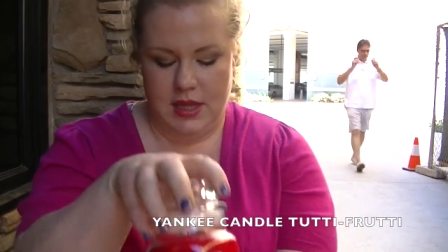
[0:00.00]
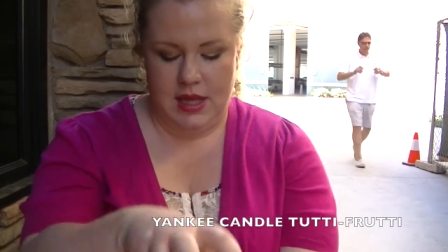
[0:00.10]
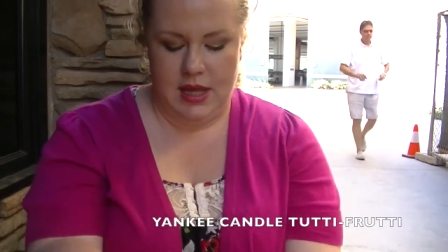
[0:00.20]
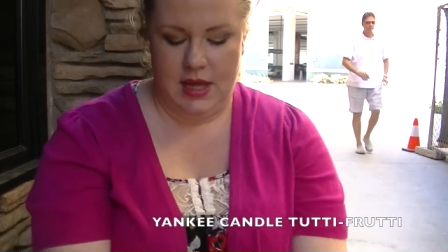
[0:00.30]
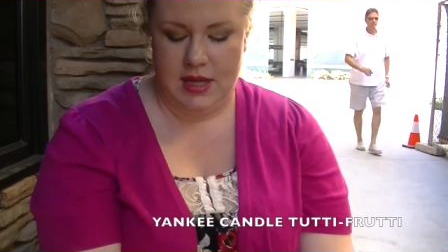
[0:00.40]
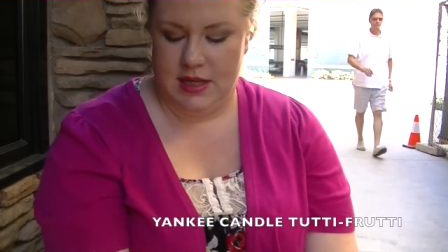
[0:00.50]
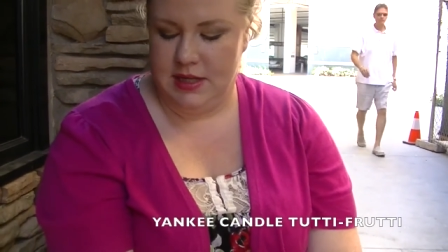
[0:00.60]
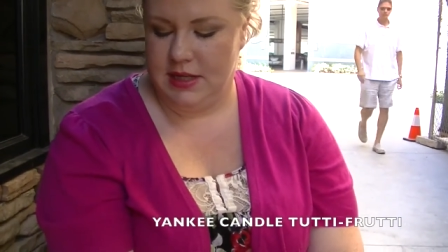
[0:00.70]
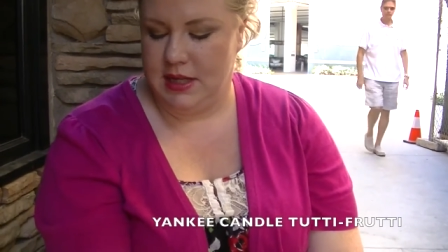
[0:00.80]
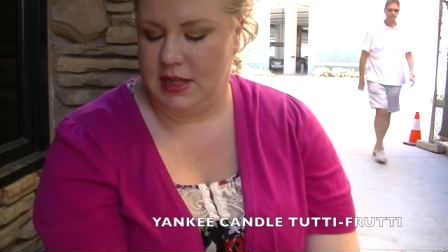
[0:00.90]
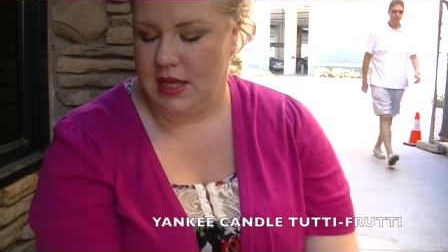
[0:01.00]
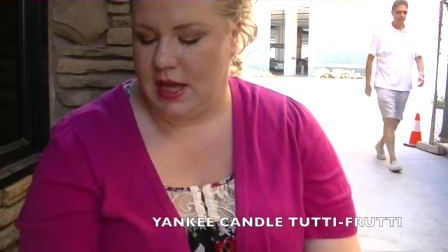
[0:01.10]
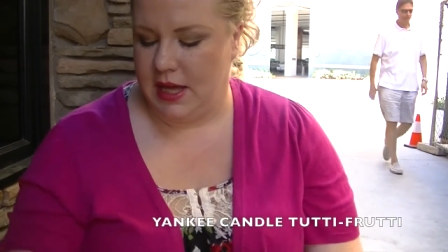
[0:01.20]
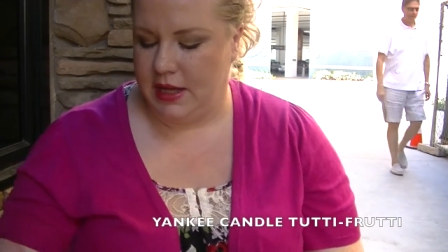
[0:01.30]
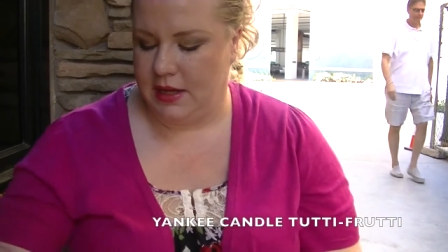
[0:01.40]
And
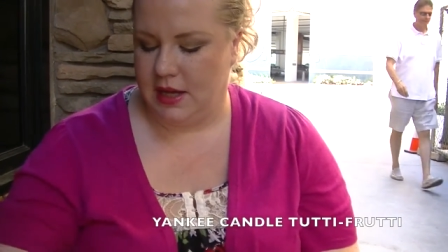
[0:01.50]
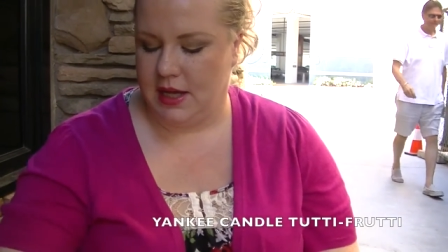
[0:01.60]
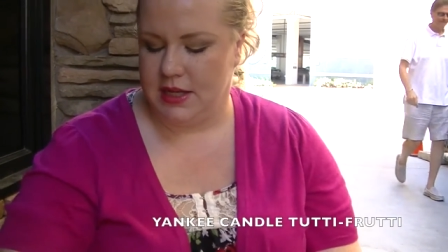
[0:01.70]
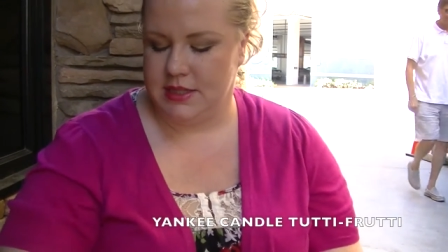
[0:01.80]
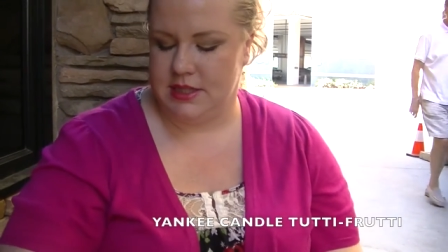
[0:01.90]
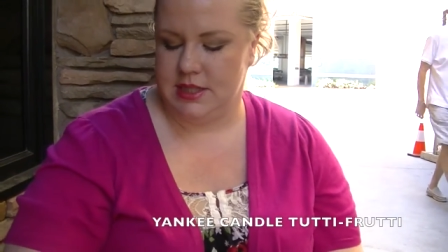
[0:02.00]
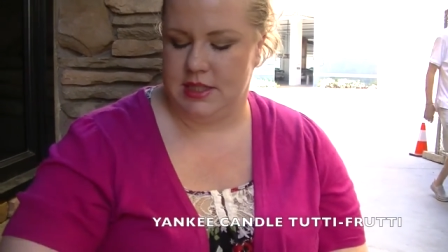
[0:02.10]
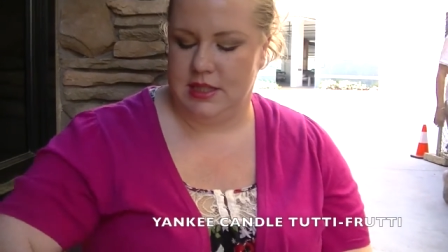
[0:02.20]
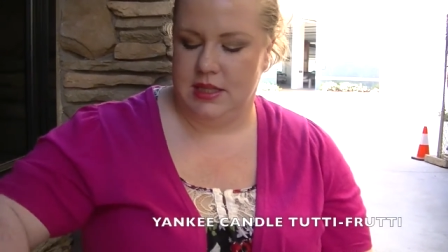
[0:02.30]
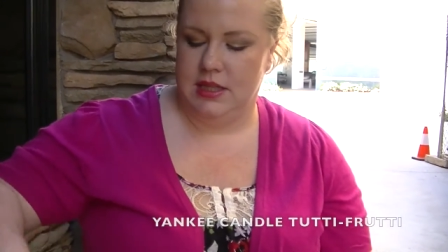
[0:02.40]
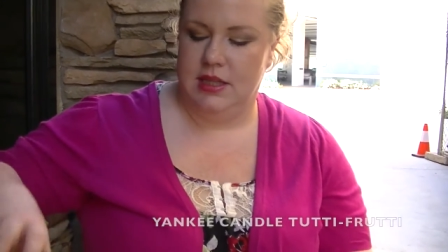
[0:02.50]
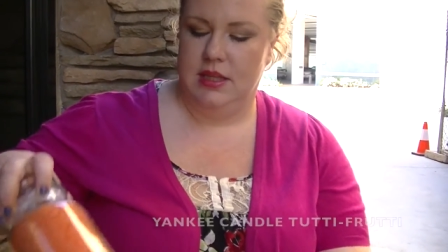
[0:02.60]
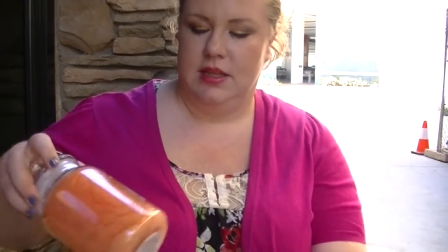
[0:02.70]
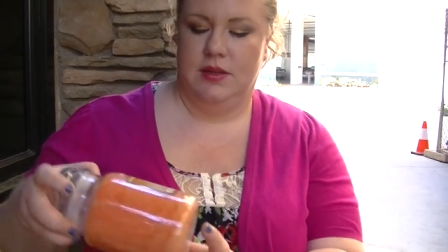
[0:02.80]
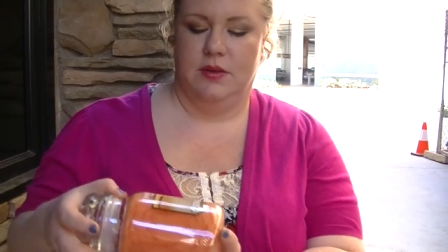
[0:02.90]
I got
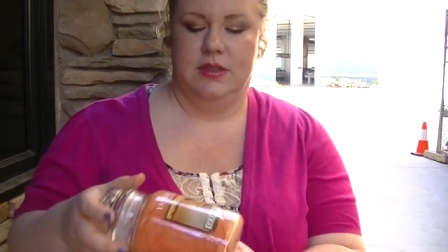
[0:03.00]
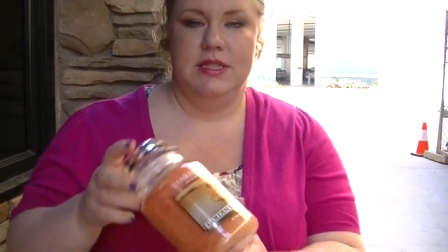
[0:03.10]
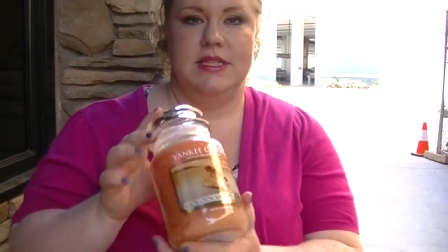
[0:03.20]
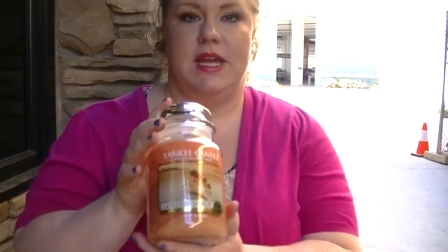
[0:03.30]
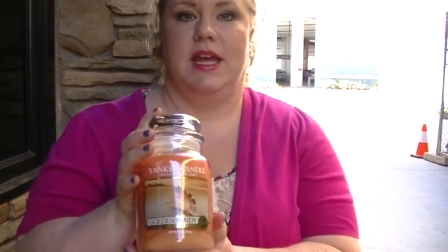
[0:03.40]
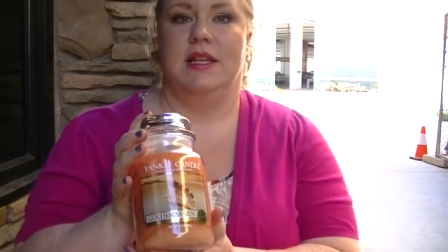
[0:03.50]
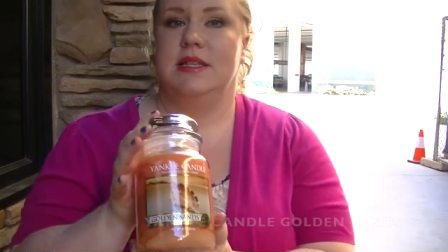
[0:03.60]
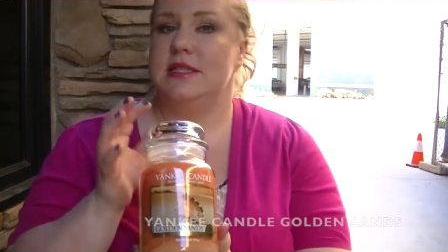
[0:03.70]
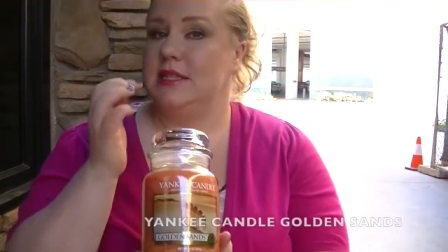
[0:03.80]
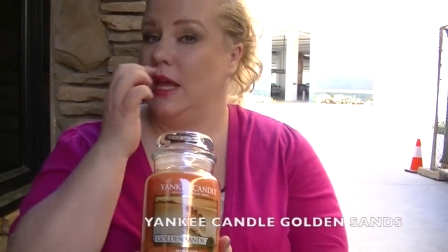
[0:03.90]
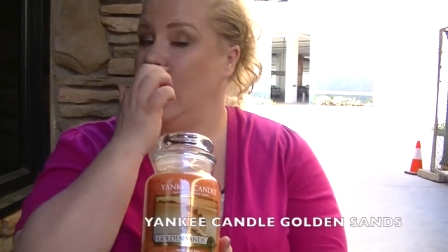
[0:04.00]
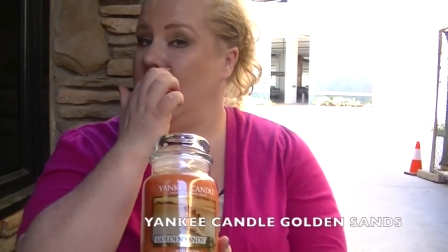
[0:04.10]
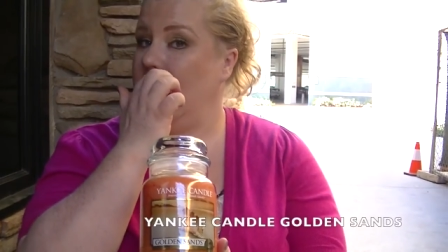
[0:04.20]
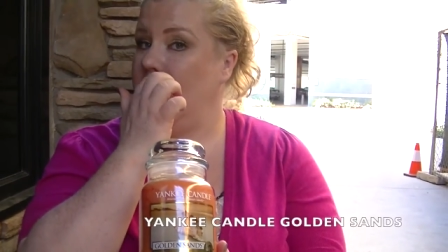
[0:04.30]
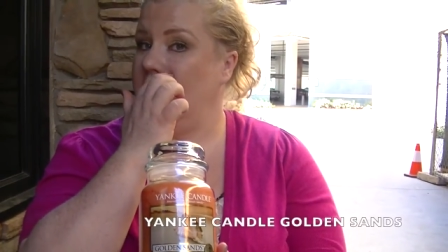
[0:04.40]
Golden Sands.
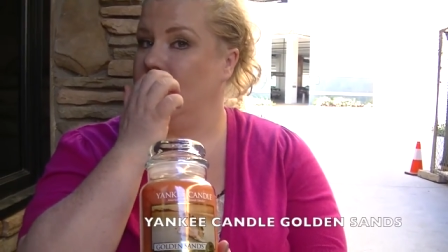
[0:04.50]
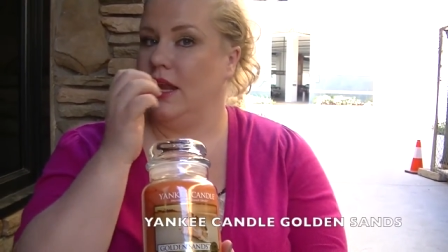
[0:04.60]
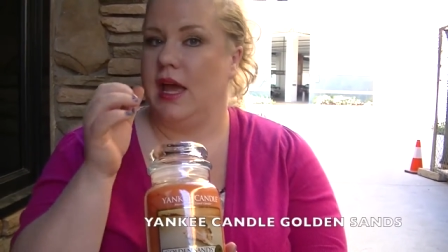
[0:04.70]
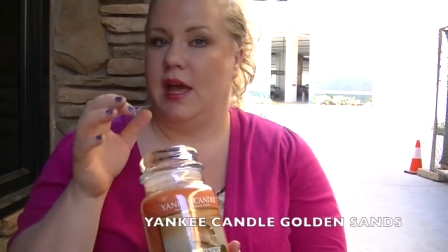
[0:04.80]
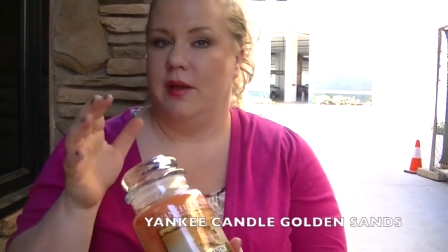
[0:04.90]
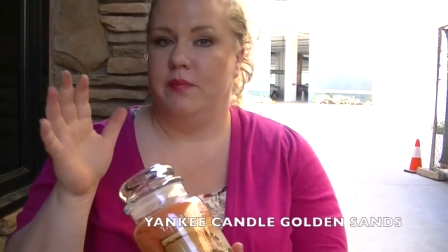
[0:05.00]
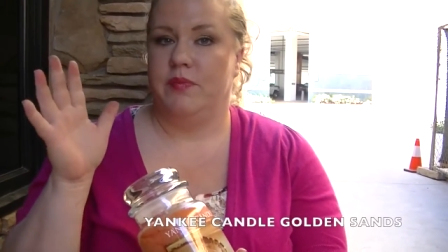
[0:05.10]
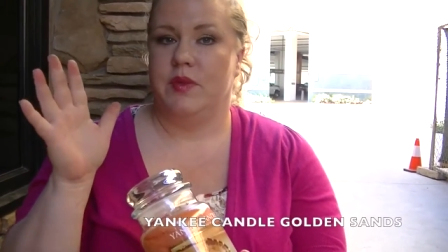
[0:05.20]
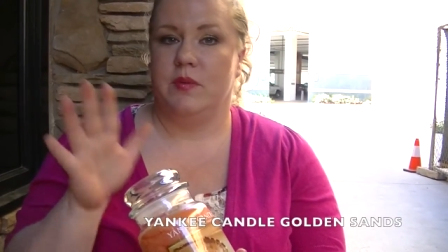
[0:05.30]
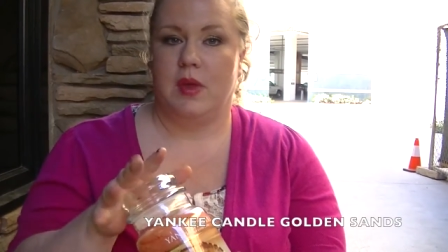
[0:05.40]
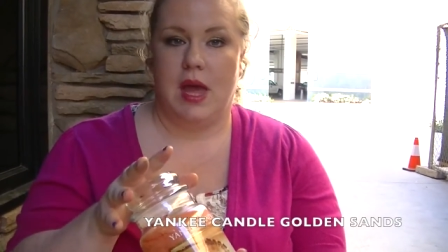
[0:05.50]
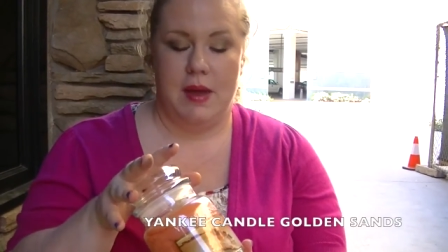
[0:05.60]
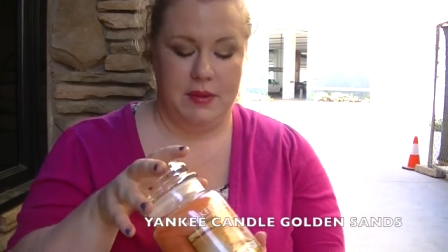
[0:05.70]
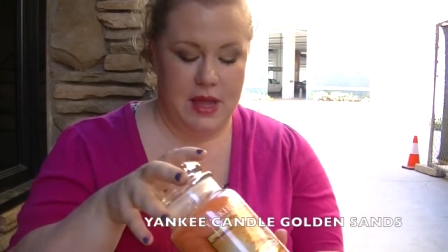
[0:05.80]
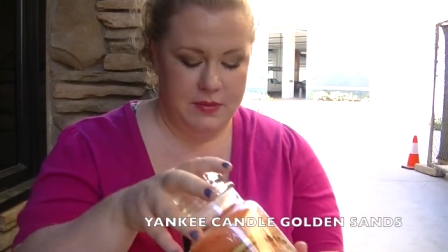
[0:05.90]
And um,
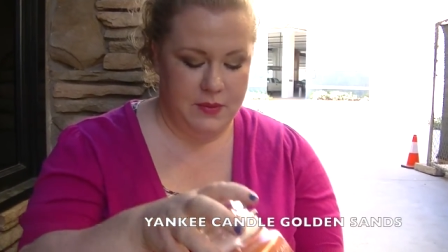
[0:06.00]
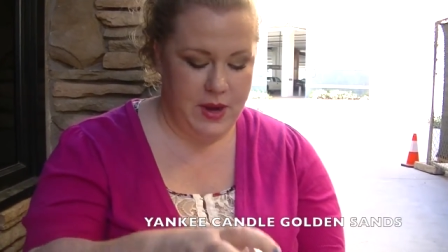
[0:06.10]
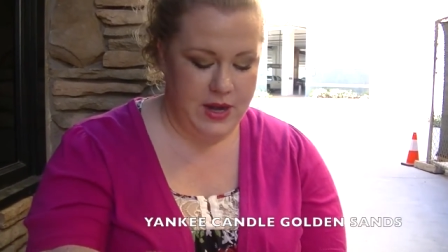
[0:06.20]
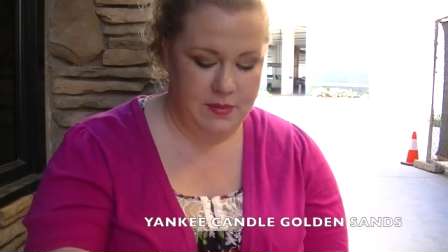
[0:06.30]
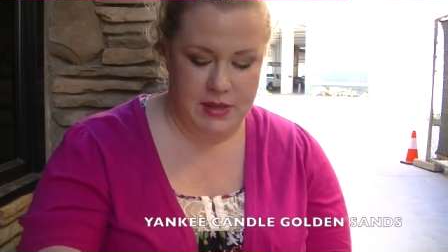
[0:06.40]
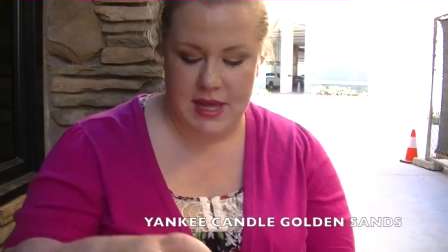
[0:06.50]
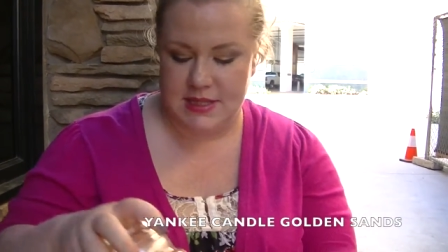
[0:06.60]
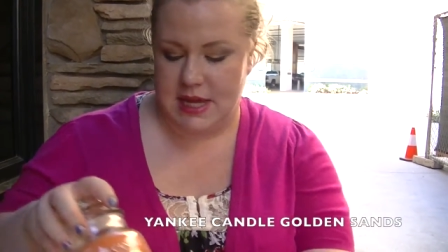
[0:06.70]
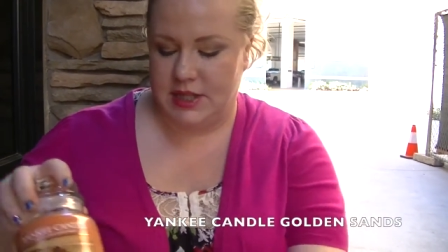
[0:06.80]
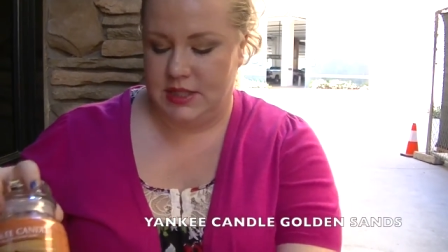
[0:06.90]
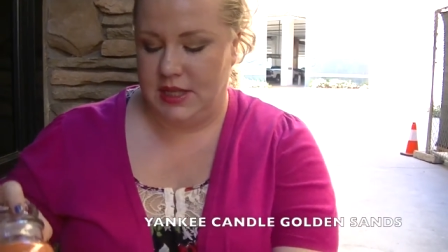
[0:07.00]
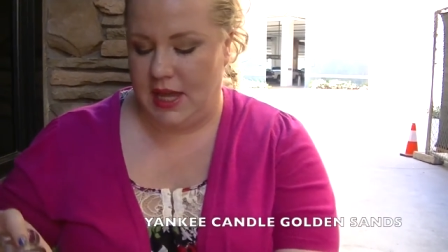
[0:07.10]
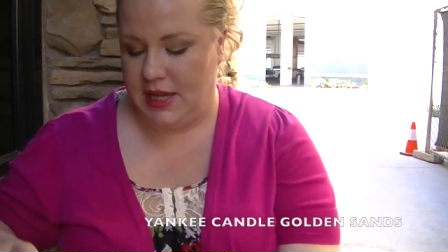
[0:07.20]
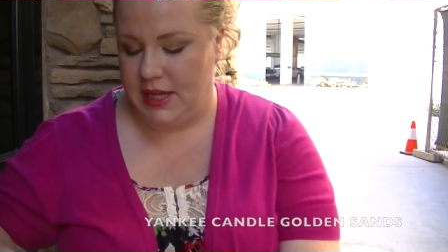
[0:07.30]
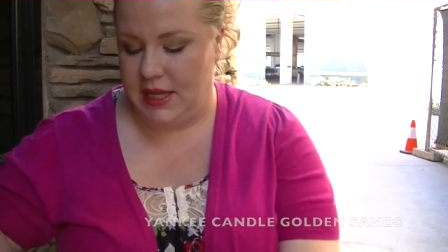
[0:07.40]
I'm glad we waited because actually
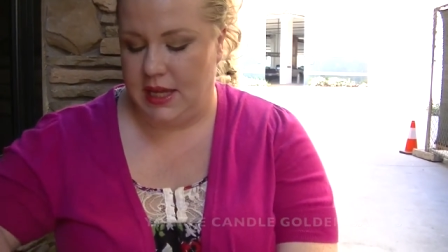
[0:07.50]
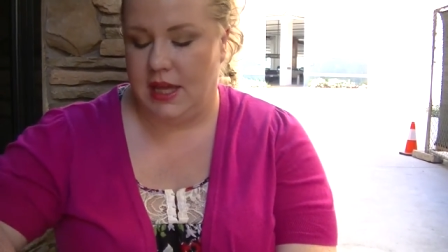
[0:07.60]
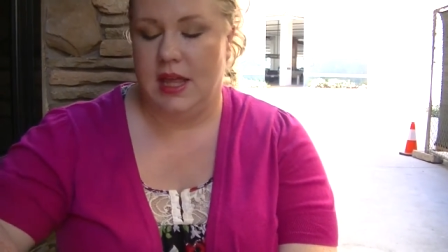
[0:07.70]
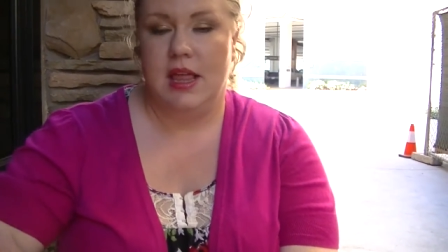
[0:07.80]
Yankee